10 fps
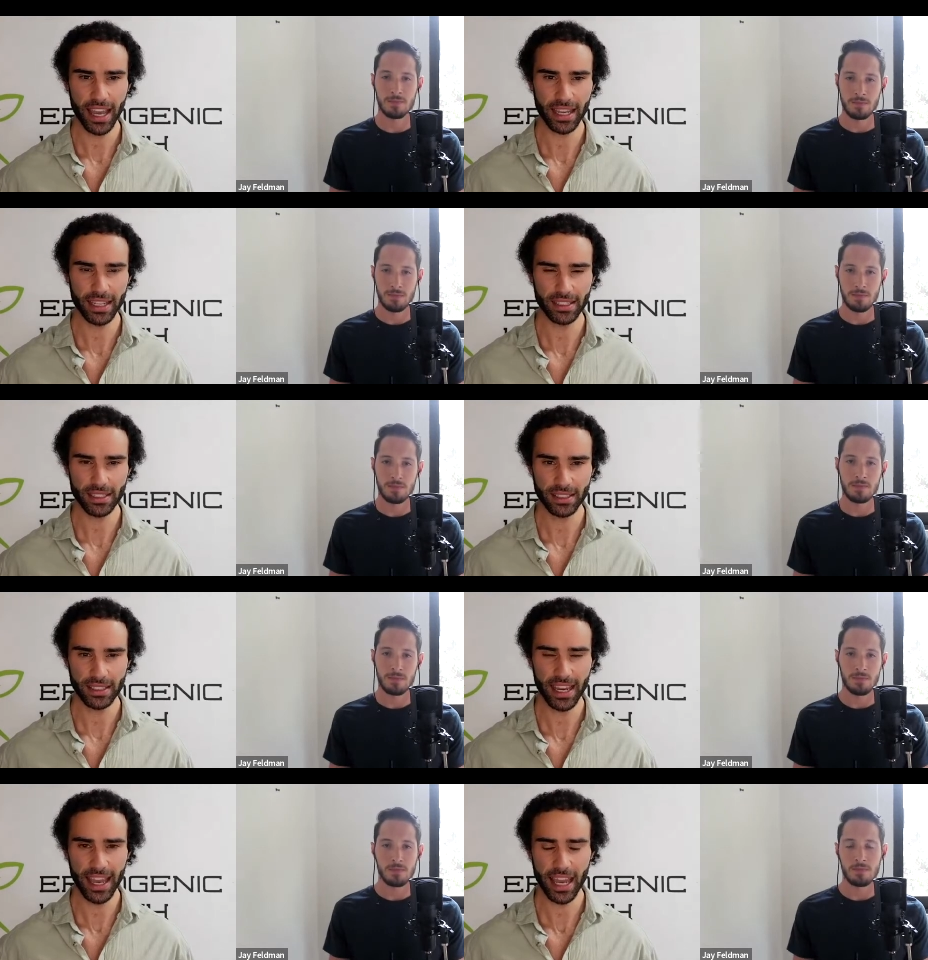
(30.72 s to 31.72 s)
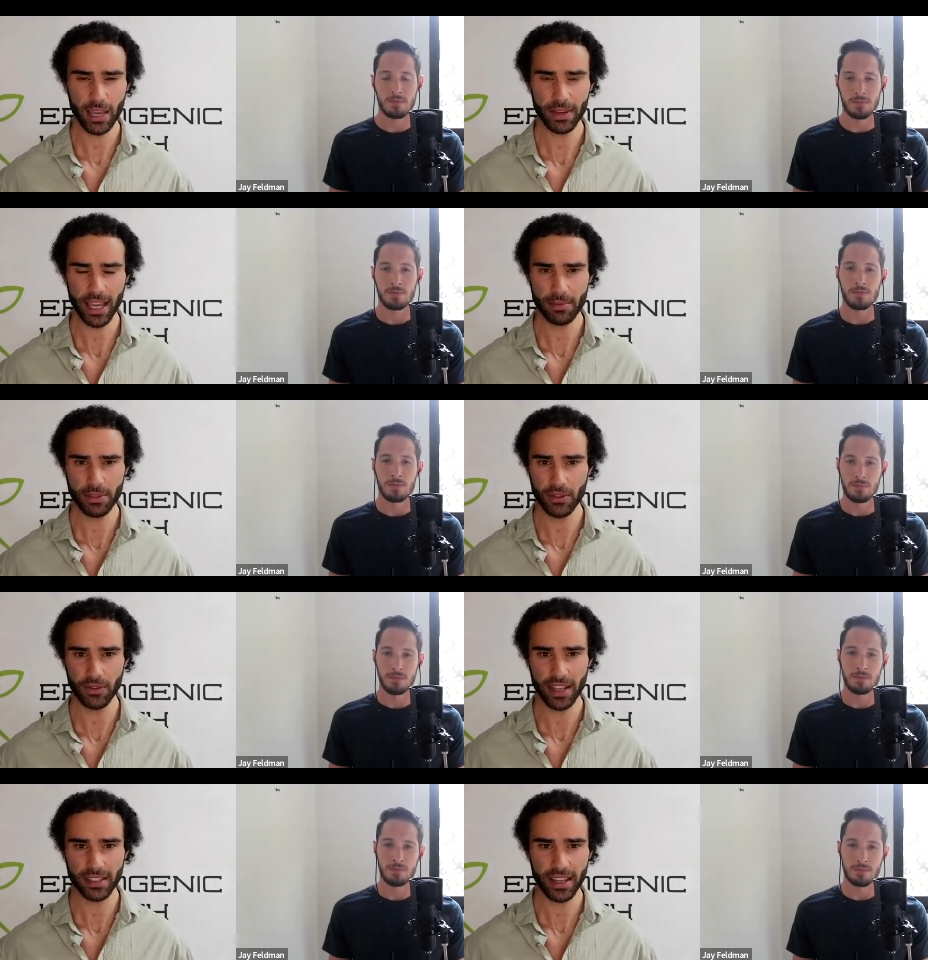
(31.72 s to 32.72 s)
Speaker 1: and yeah, how you became so
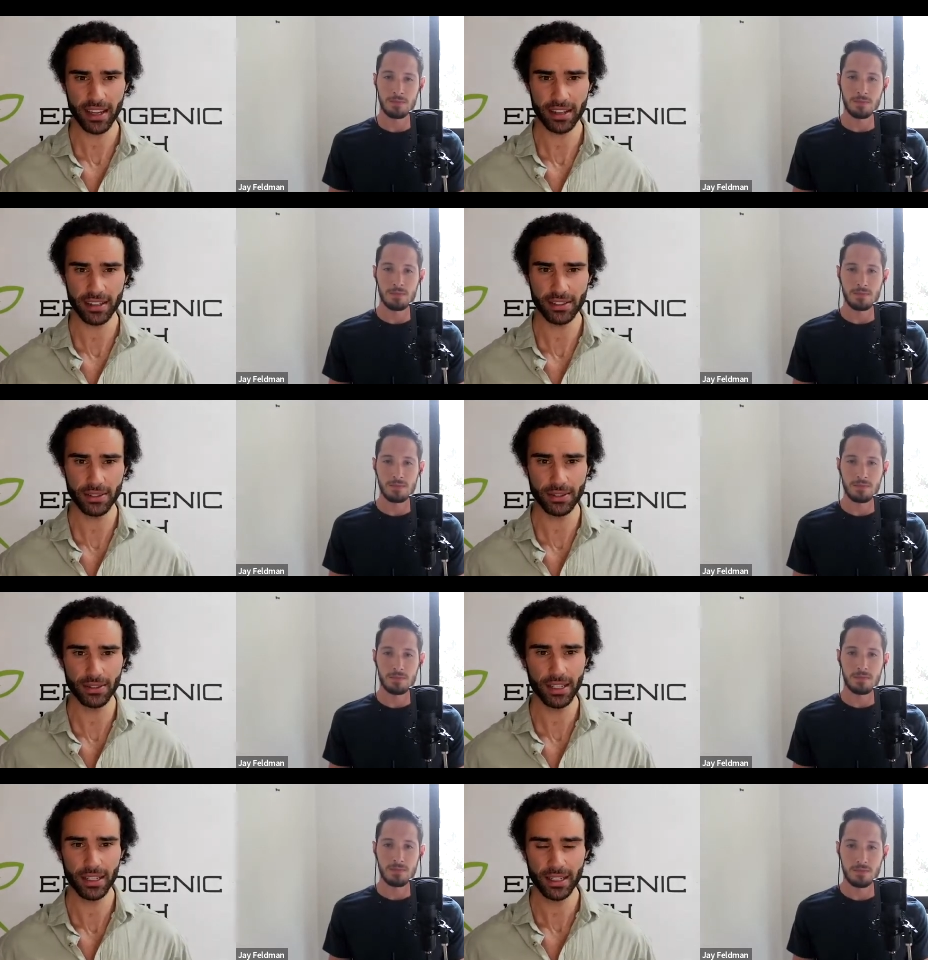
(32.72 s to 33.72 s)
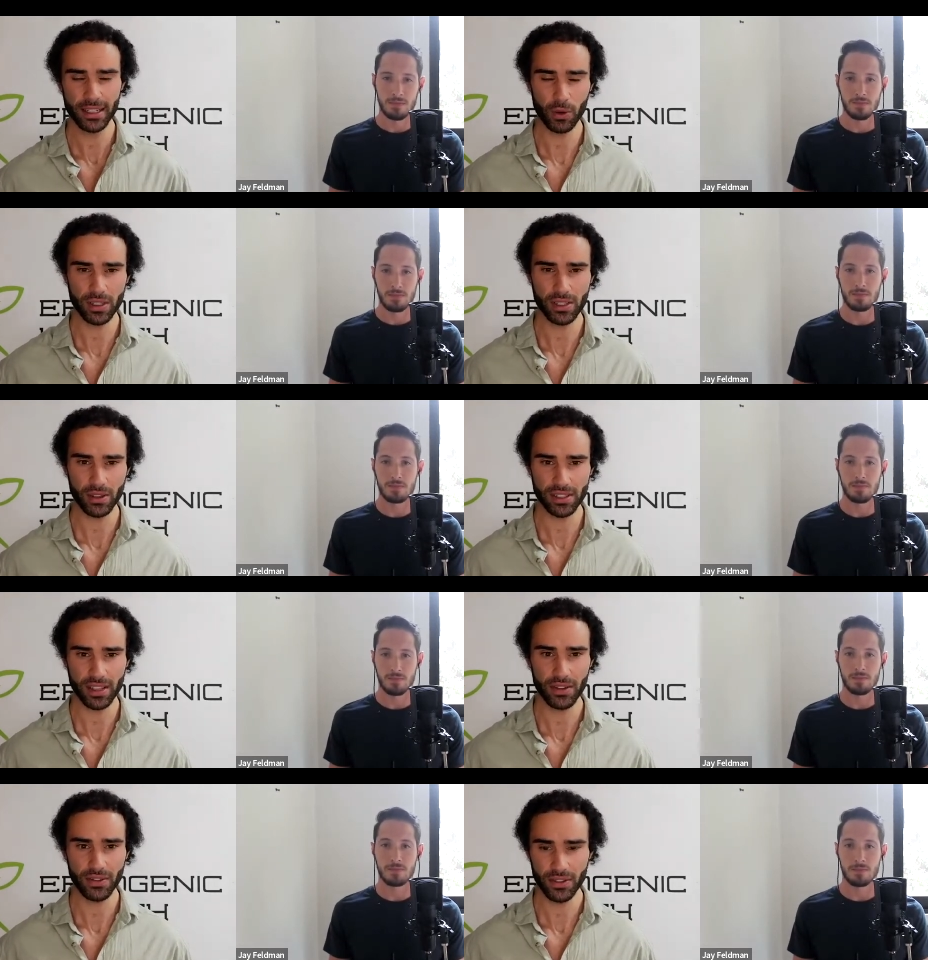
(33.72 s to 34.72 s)
fascinated into all this sort of
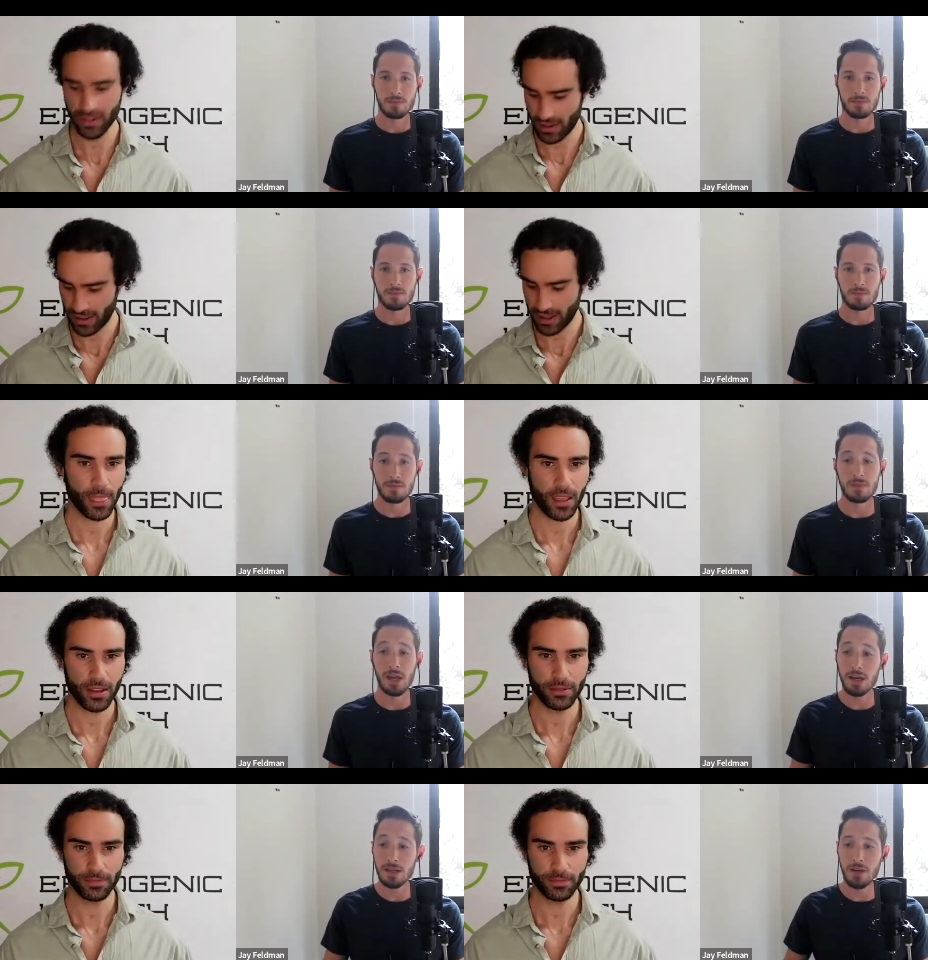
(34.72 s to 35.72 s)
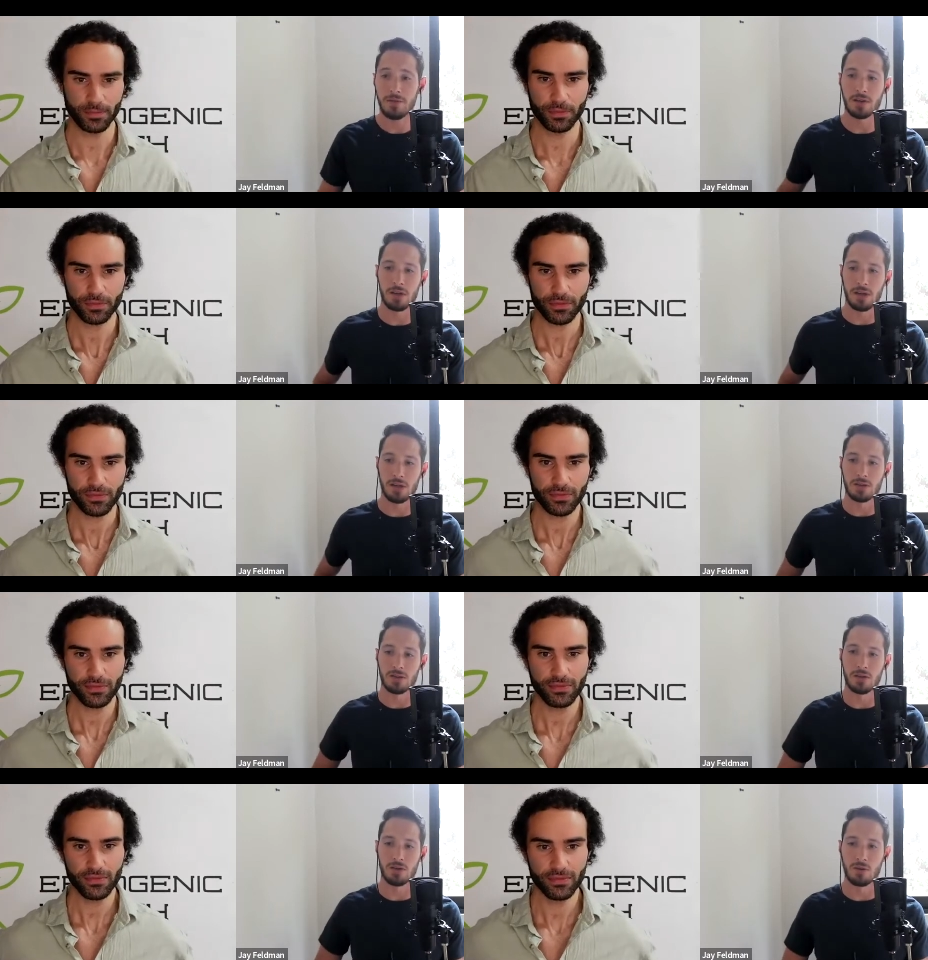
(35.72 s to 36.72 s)
stuff.
Speaker 2: Yeah, definitely.
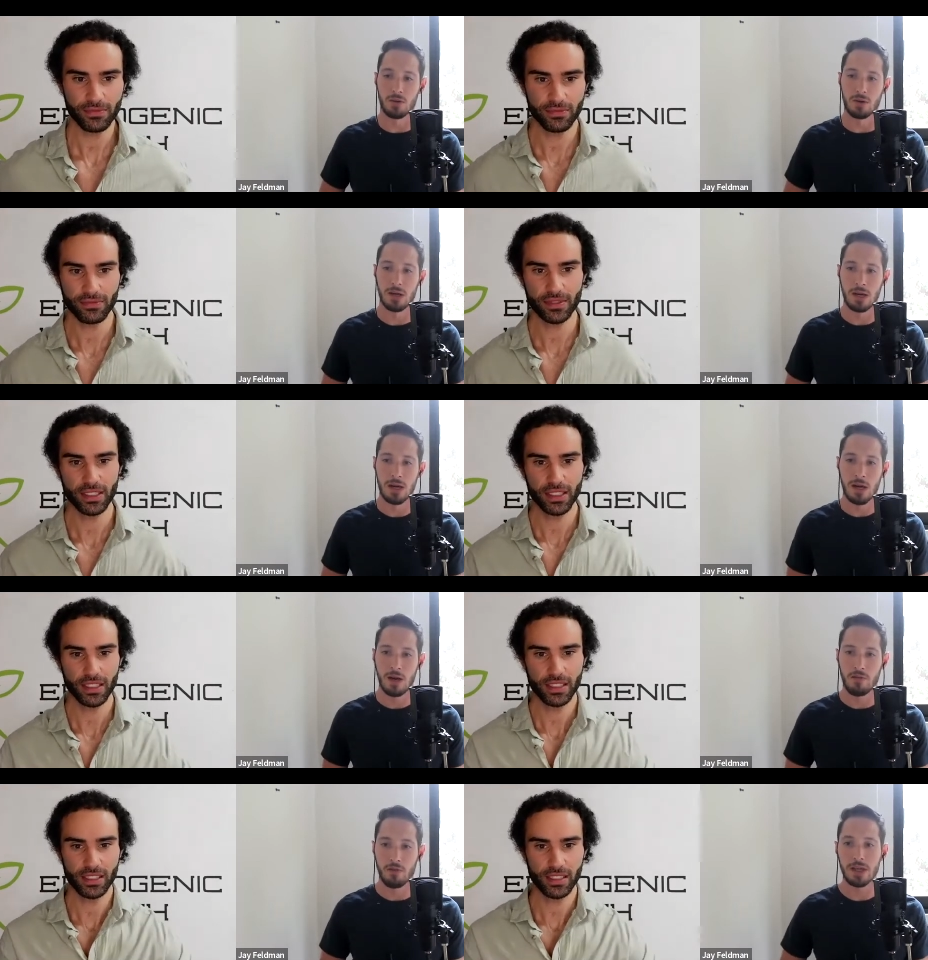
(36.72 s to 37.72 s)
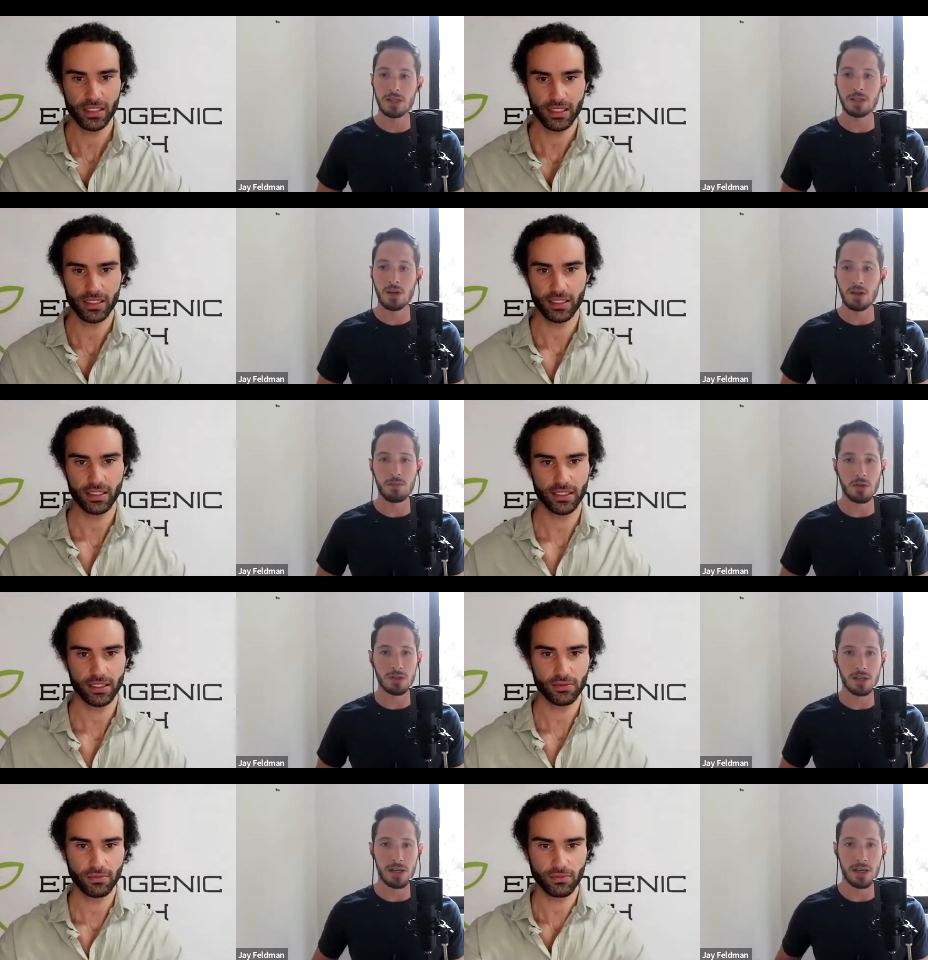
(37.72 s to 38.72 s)
So for me, it started
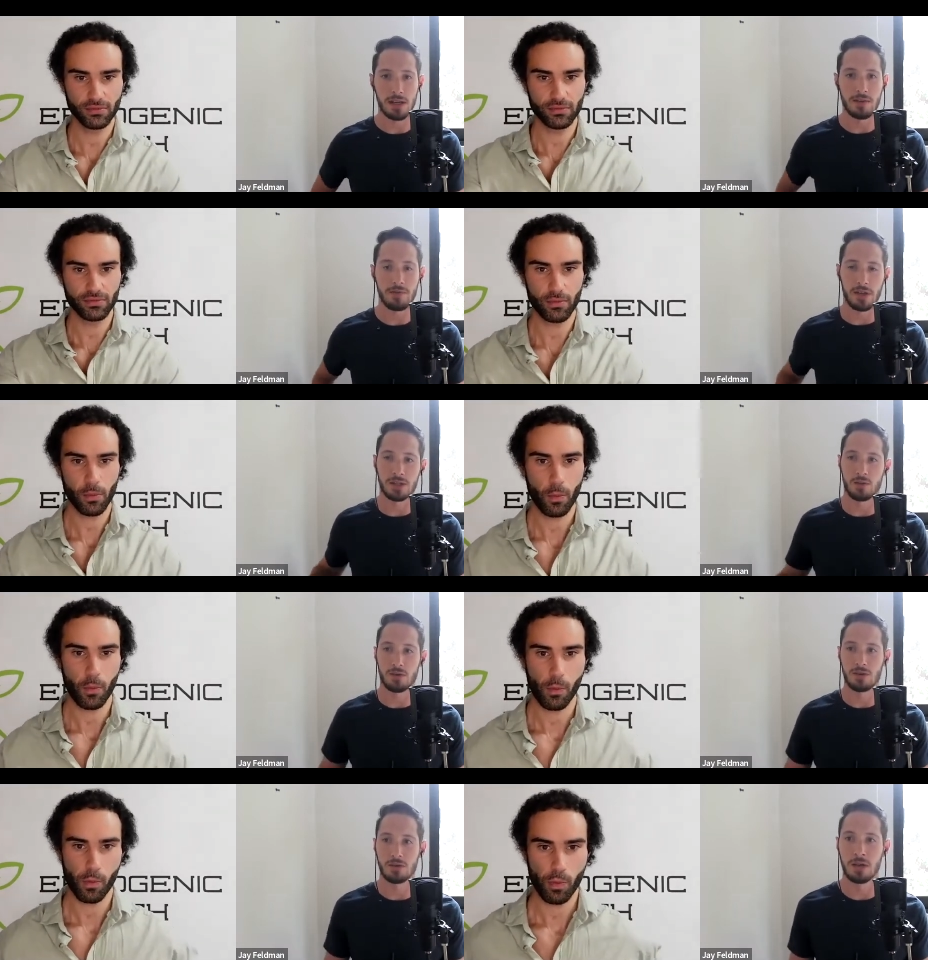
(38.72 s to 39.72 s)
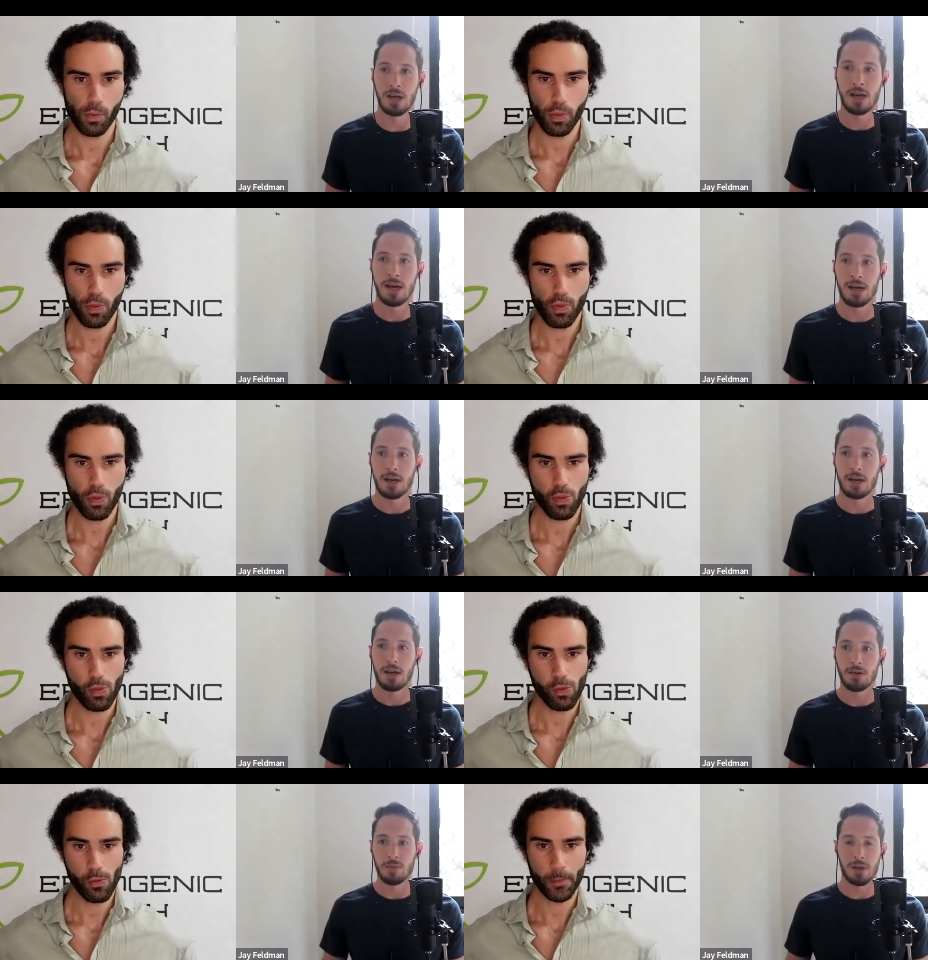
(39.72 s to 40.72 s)
mostly in the fitness world. I
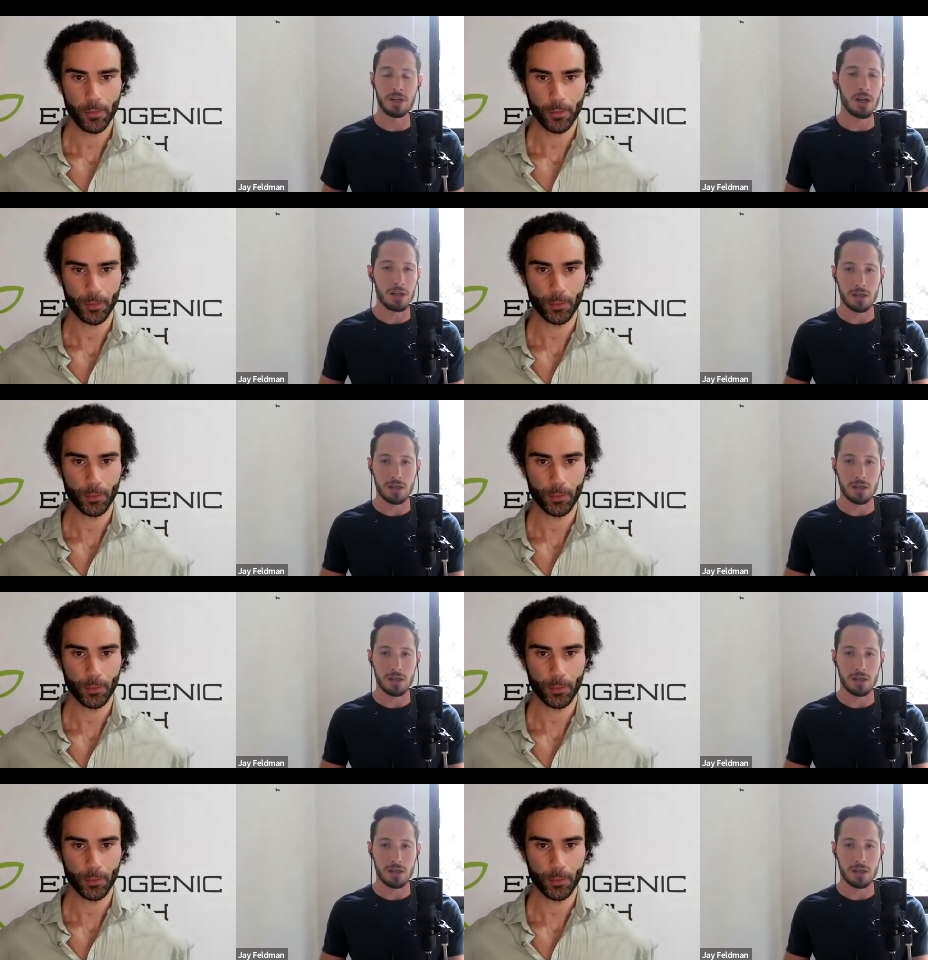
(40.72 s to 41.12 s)
was pretty young